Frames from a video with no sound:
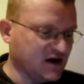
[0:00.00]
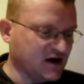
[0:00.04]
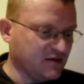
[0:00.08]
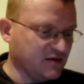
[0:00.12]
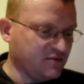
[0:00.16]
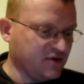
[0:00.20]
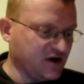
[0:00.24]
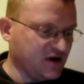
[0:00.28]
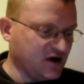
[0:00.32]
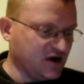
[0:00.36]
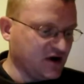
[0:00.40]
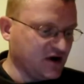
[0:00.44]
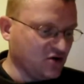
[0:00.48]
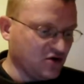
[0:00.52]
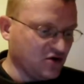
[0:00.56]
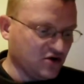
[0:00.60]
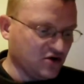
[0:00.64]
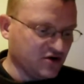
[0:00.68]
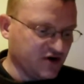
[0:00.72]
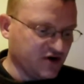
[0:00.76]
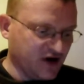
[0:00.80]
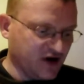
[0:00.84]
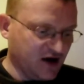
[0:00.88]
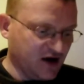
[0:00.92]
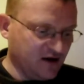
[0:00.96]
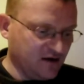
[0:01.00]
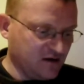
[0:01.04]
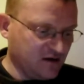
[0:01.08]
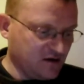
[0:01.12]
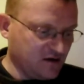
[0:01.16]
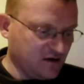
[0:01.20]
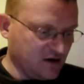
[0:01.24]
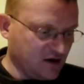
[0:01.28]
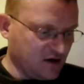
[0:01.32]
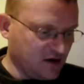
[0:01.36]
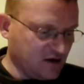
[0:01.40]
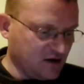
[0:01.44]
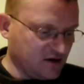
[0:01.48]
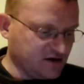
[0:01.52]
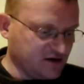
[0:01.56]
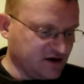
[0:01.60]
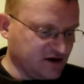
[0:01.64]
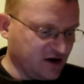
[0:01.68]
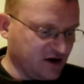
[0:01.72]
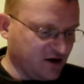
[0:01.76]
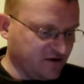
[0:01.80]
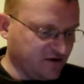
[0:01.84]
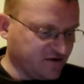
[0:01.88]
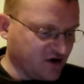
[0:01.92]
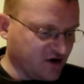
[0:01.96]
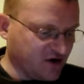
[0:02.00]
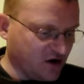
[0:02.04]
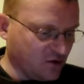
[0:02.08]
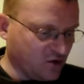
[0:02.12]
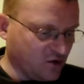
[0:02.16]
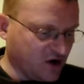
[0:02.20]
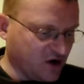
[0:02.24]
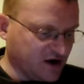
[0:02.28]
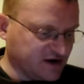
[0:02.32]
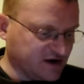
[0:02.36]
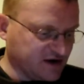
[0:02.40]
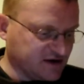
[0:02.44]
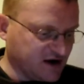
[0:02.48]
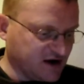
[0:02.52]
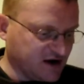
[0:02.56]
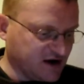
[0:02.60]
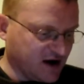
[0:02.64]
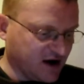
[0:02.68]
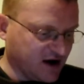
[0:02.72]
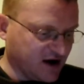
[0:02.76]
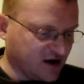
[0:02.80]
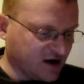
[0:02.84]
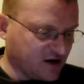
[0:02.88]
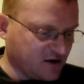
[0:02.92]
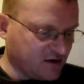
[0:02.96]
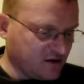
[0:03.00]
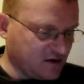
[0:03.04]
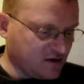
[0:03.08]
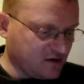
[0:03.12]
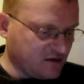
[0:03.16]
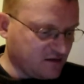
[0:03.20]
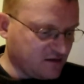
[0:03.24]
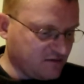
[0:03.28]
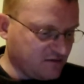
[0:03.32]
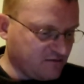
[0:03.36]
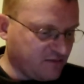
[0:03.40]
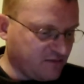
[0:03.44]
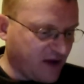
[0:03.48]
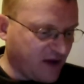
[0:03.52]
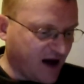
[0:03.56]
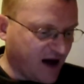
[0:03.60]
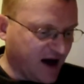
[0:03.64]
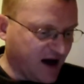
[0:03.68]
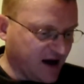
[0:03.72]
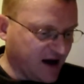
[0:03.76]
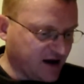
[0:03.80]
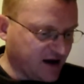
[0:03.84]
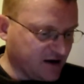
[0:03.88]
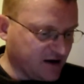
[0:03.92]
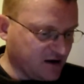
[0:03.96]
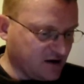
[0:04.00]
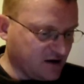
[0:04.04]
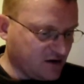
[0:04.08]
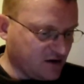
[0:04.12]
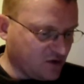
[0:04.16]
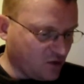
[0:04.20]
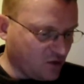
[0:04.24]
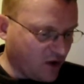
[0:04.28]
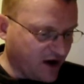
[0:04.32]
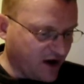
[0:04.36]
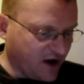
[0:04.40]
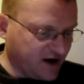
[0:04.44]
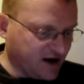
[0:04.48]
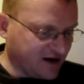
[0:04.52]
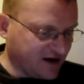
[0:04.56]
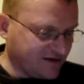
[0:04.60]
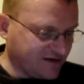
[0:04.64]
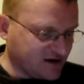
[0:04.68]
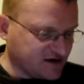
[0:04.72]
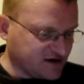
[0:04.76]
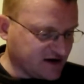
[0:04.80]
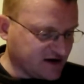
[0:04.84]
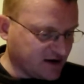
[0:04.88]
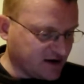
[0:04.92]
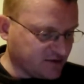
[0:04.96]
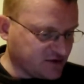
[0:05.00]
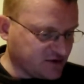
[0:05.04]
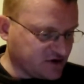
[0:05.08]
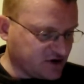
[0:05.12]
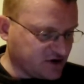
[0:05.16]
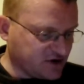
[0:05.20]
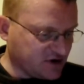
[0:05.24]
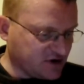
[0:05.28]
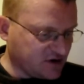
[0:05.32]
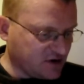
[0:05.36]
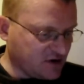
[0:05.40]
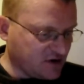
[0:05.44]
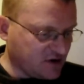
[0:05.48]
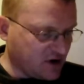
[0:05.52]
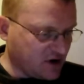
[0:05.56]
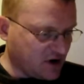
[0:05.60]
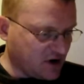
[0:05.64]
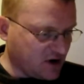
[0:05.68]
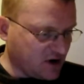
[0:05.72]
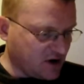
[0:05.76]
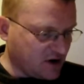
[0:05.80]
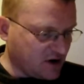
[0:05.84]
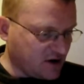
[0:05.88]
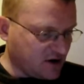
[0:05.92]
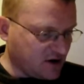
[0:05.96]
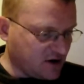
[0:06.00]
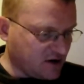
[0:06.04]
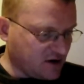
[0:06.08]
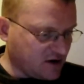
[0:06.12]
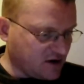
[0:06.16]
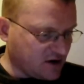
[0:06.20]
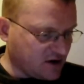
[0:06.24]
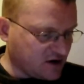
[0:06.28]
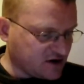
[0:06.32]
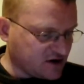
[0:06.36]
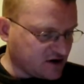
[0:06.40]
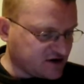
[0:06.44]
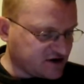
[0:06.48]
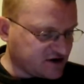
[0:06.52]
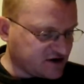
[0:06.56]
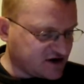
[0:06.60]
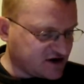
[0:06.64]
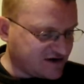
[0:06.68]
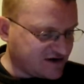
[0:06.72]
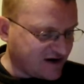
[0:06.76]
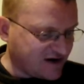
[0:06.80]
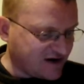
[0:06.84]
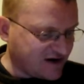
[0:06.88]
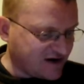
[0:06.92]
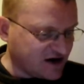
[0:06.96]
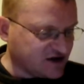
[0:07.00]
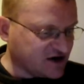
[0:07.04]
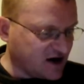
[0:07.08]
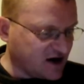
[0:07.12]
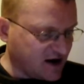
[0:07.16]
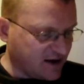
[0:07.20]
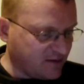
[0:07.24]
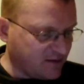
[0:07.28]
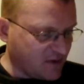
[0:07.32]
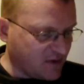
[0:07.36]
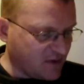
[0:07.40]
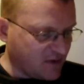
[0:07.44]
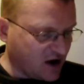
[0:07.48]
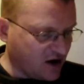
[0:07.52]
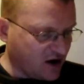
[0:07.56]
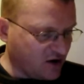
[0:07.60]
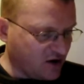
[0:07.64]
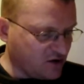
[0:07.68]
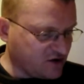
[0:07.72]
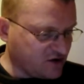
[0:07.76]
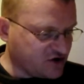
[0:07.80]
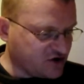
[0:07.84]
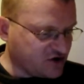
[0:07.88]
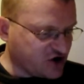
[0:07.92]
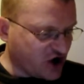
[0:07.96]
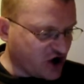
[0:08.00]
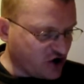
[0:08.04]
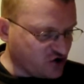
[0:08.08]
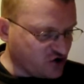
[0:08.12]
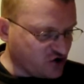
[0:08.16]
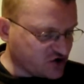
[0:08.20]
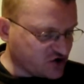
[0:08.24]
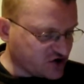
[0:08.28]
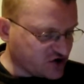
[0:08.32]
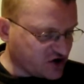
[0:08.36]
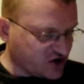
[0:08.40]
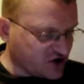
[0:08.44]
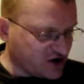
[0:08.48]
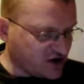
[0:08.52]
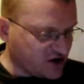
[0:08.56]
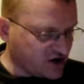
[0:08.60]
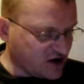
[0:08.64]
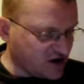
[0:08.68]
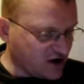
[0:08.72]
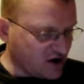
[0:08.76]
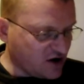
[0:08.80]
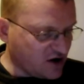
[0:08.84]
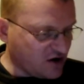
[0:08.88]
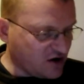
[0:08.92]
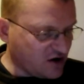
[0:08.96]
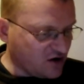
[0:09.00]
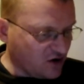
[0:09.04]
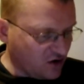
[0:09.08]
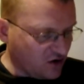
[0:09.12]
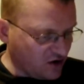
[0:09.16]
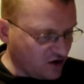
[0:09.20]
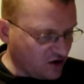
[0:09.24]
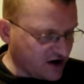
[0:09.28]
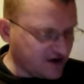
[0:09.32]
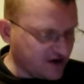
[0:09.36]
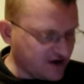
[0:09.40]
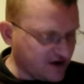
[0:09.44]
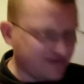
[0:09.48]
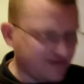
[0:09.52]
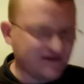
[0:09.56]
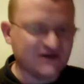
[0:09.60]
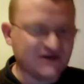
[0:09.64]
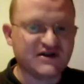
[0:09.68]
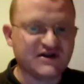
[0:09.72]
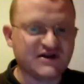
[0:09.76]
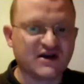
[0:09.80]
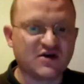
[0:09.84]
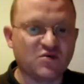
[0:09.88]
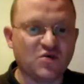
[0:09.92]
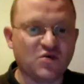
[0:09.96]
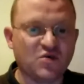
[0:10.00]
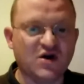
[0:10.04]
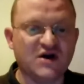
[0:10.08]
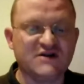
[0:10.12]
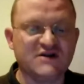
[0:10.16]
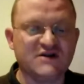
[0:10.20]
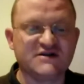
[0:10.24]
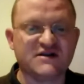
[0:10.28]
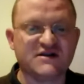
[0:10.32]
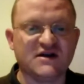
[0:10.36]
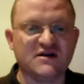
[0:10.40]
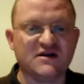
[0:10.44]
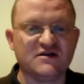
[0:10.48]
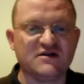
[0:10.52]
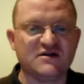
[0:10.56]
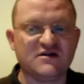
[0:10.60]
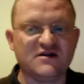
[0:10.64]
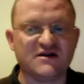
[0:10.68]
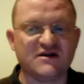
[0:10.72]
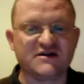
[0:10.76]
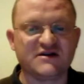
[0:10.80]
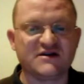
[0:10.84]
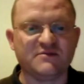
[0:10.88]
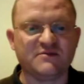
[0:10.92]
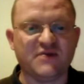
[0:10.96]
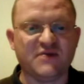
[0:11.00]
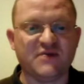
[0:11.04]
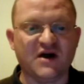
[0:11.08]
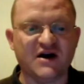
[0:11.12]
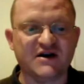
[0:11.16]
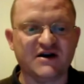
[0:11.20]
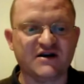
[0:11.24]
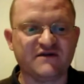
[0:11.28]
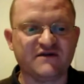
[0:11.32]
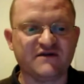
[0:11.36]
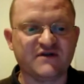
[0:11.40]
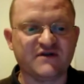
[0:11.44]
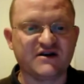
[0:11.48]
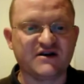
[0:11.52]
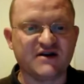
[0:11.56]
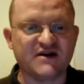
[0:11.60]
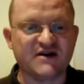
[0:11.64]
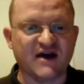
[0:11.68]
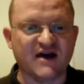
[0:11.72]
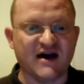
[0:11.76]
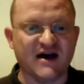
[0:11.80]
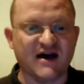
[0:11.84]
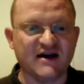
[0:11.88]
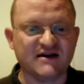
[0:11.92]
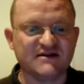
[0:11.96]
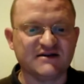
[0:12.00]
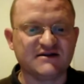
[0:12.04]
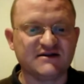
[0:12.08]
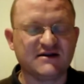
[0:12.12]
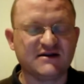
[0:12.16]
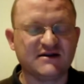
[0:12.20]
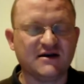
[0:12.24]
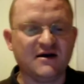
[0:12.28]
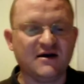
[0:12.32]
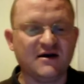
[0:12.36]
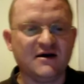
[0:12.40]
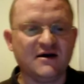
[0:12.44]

up in order. So I've got words like ban, wedding reception, stretch limo, toasted, all interesting words that are part of the text.